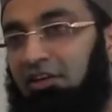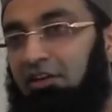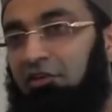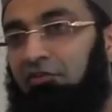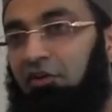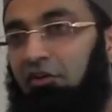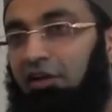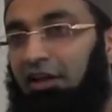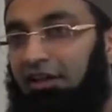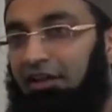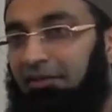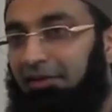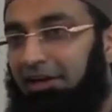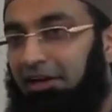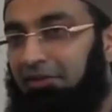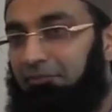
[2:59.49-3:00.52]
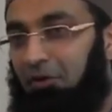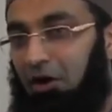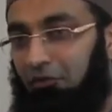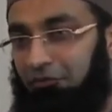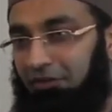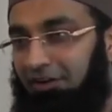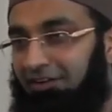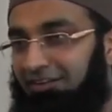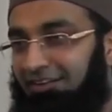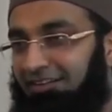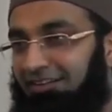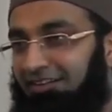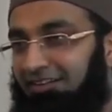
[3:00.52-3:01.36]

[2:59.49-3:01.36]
if you are yelling back at Prophet,